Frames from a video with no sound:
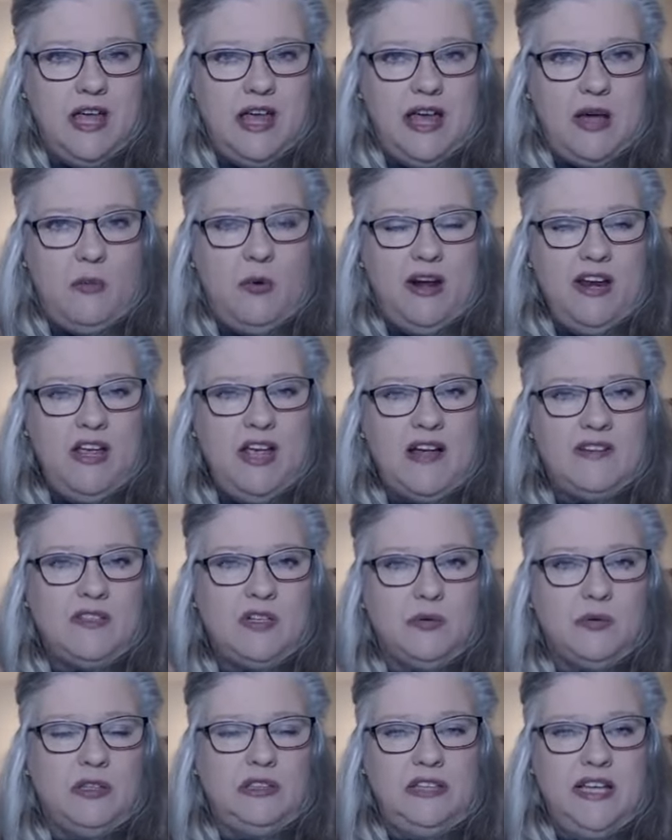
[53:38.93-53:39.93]
what do you have
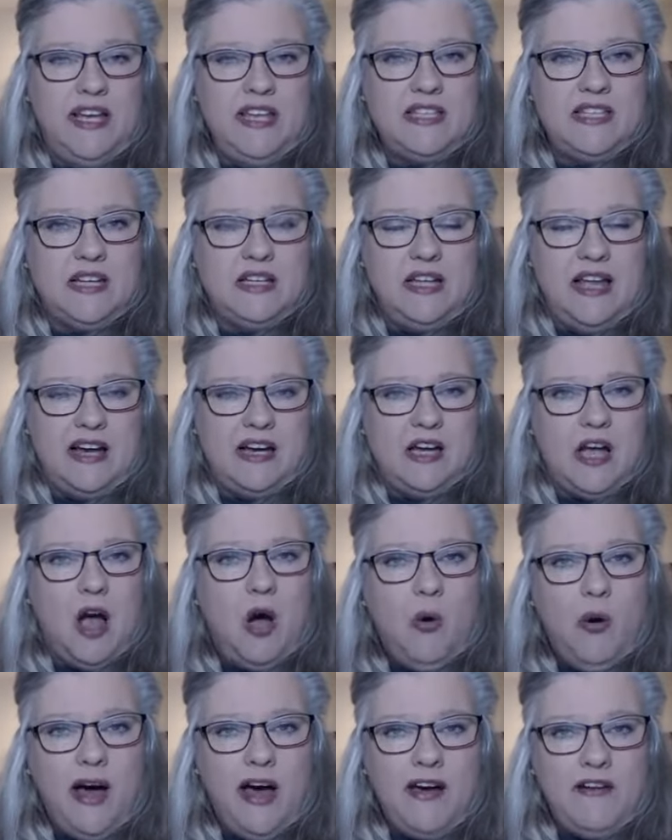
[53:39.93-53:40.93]
to release and let
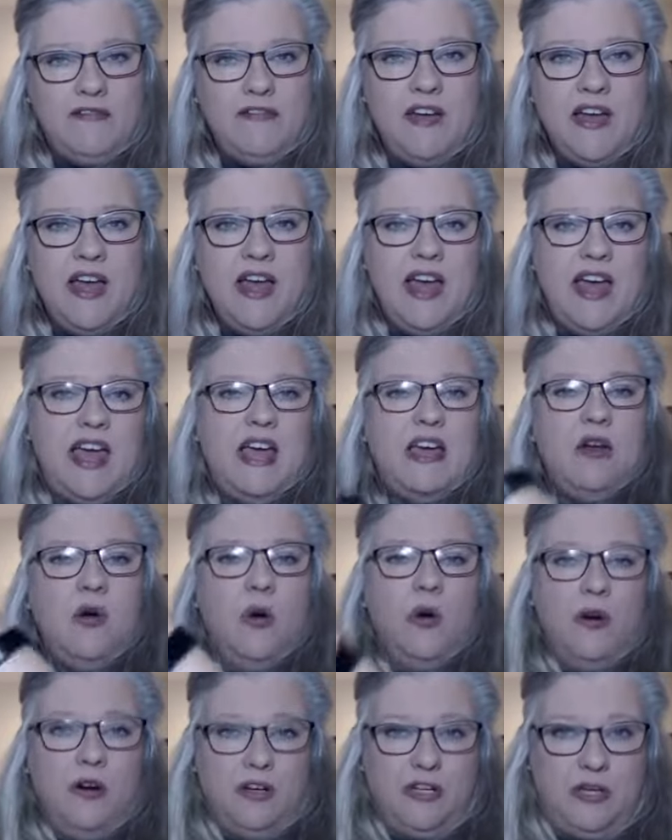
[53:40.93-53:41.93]
go of in
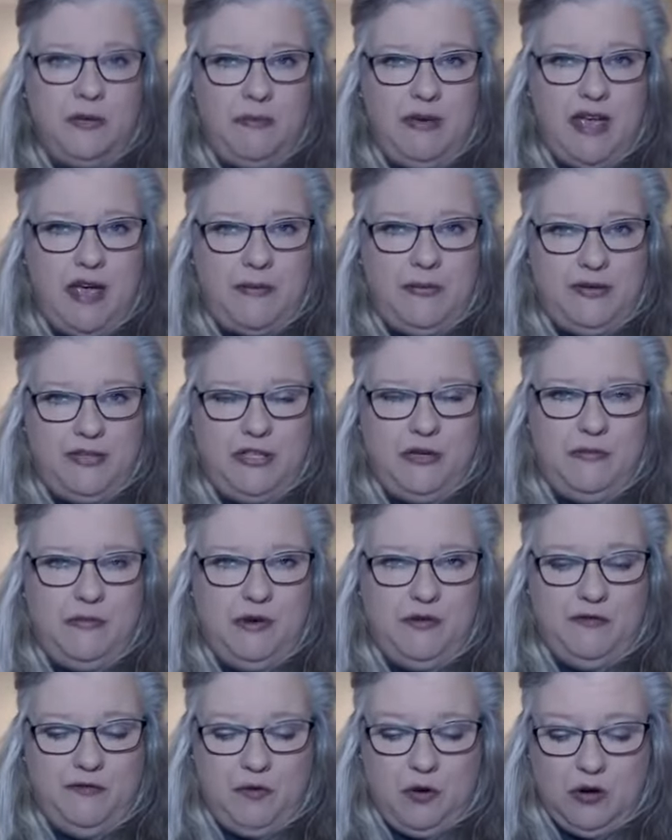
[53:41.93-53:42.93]
order to be able to
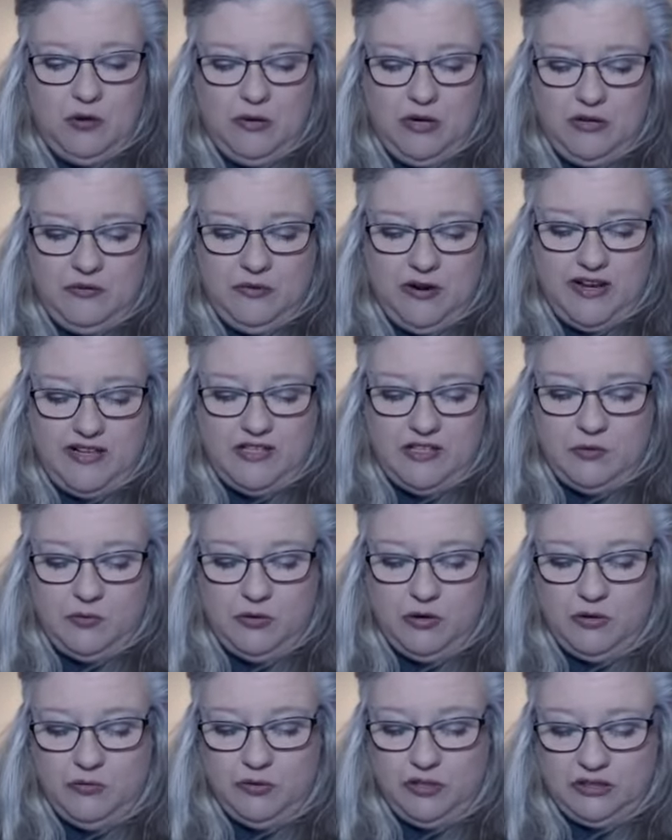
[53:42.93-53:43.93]
move forward, right? So
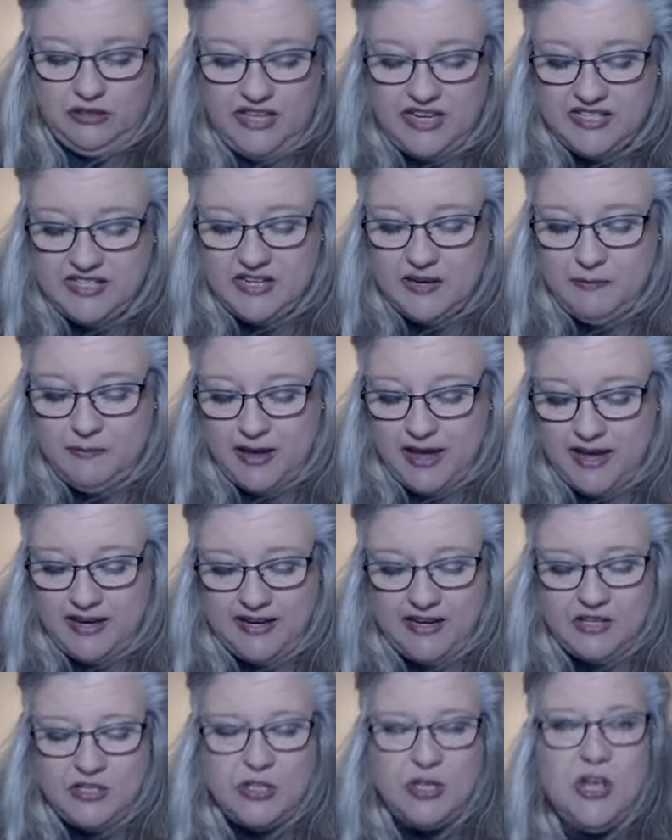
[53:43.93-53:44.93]
we're releasing
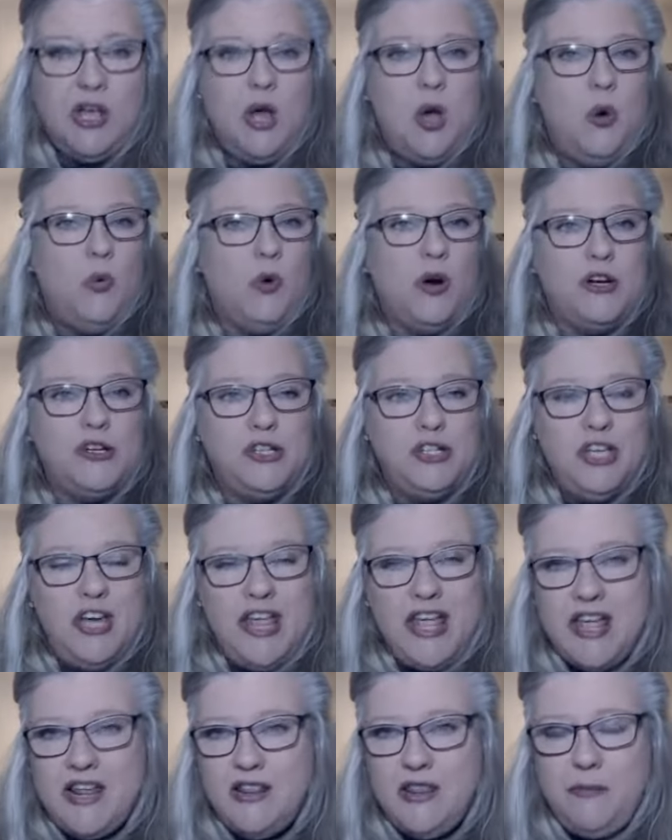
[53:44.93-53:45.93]
baggage, we're
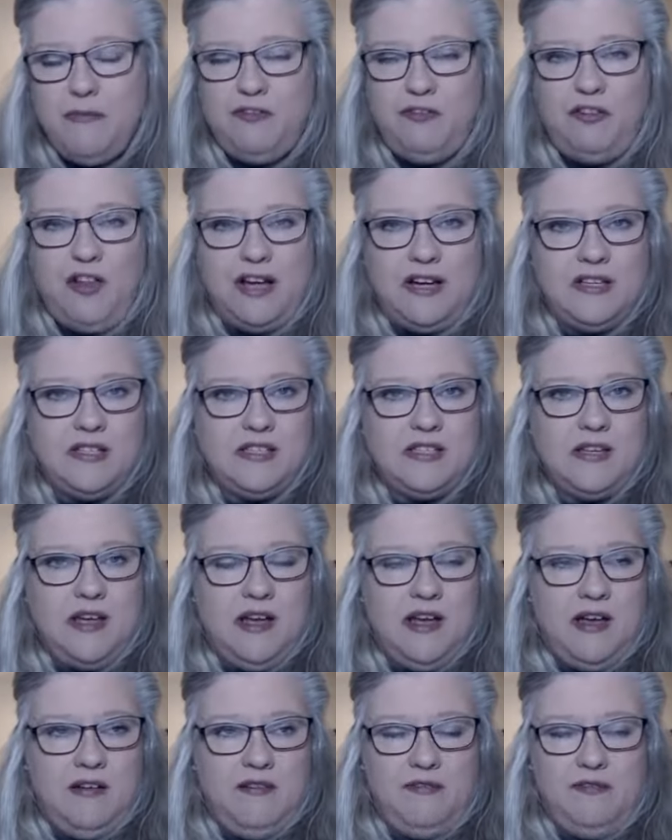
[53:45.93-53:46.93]
in the flux
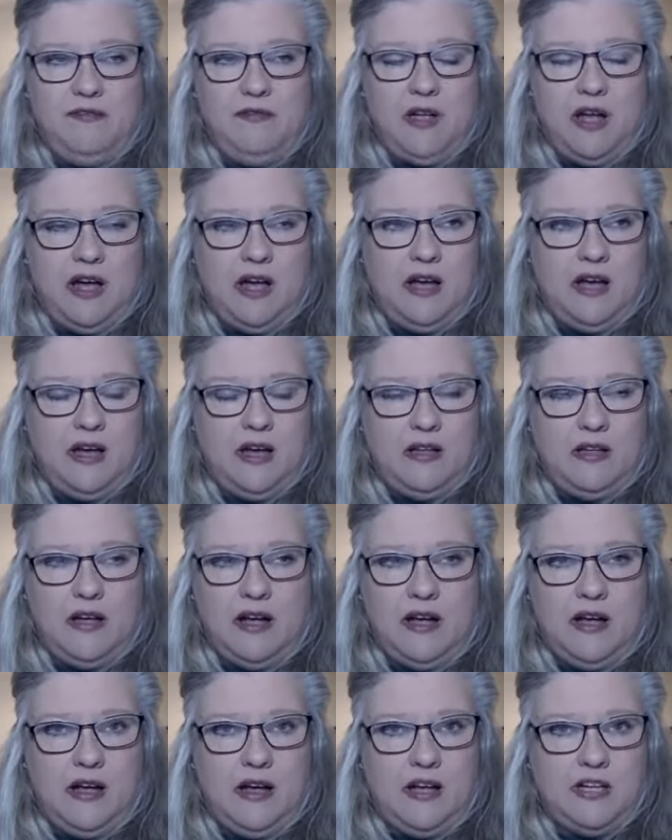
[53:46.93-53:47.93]
of uh,
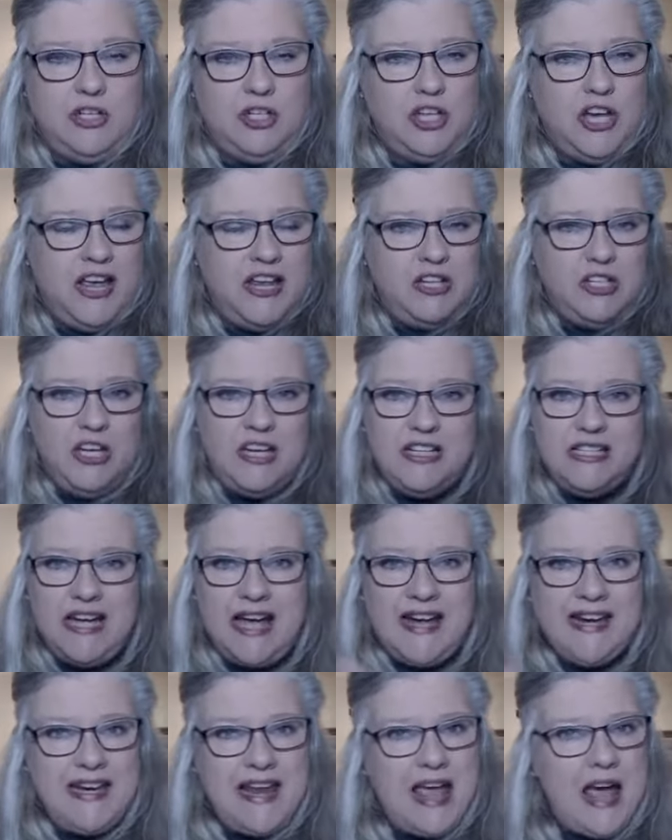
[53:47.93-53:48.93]
uh, a changing
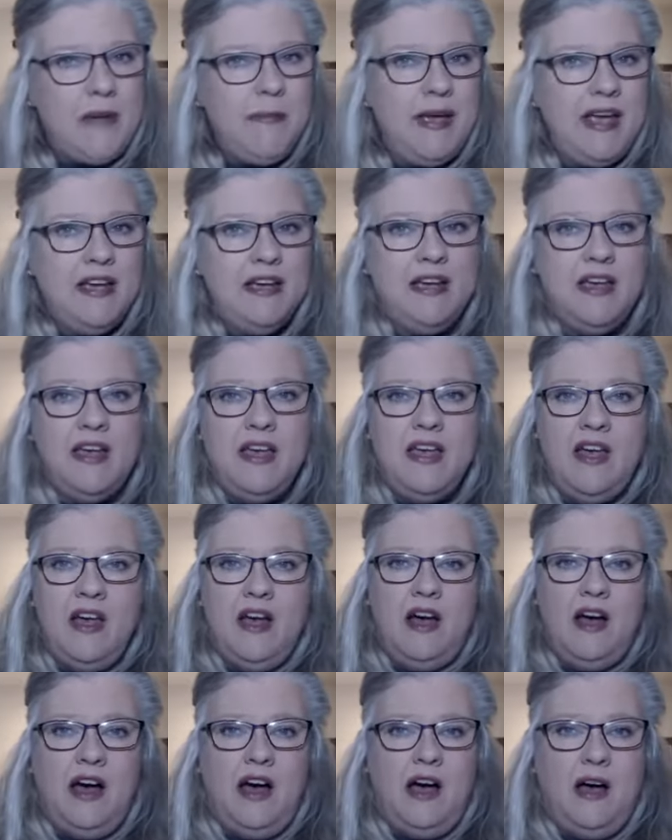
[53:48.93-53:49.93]
dynamic
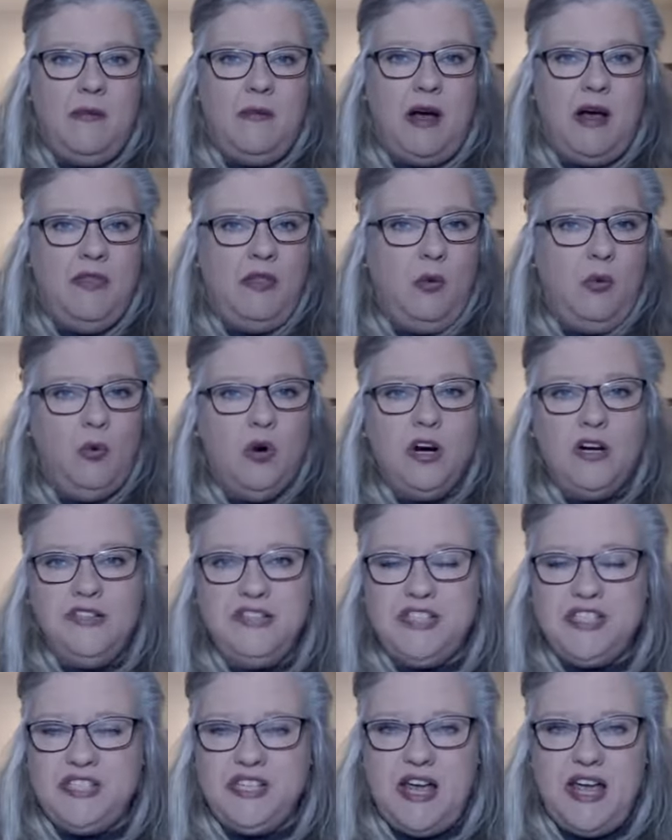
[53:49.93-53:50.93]
um, on the
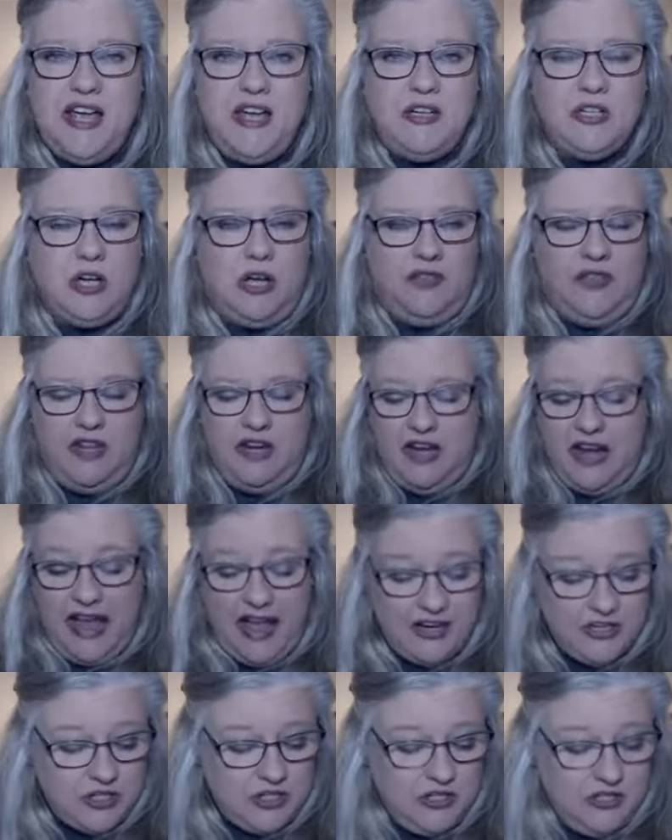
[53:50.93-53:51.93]
world stage, on the
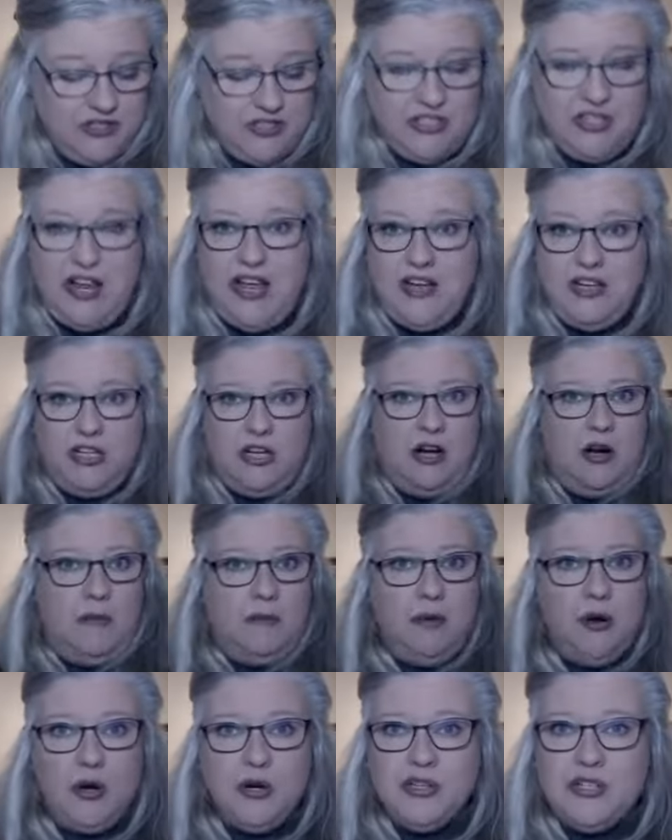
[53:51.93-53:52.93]
national stage, in our
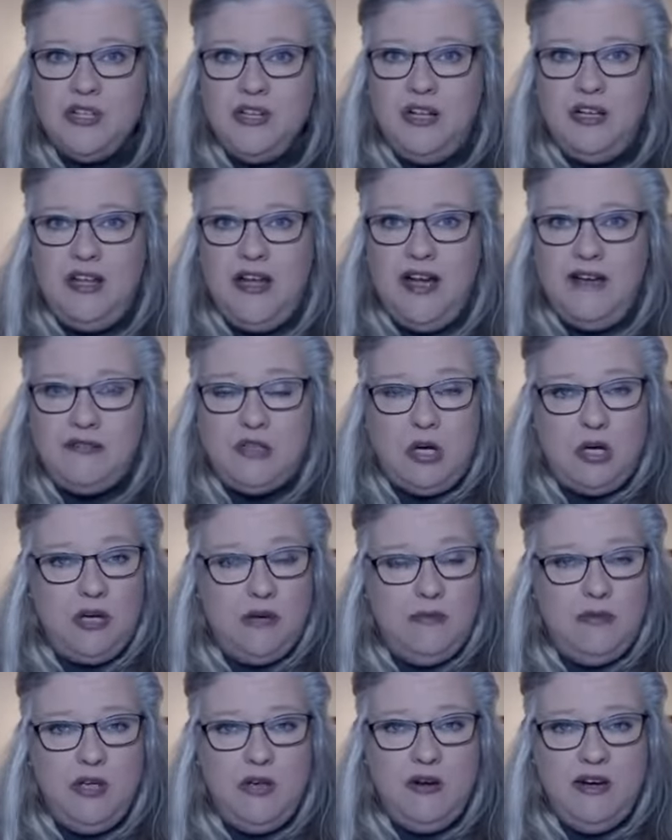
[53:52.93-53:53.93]
personal lives, our
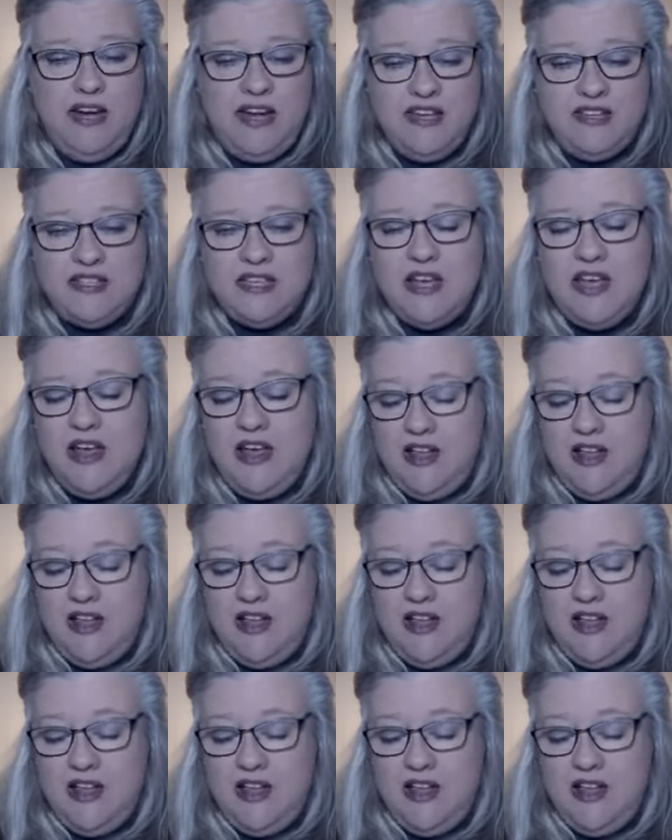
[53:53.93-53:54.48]
communities.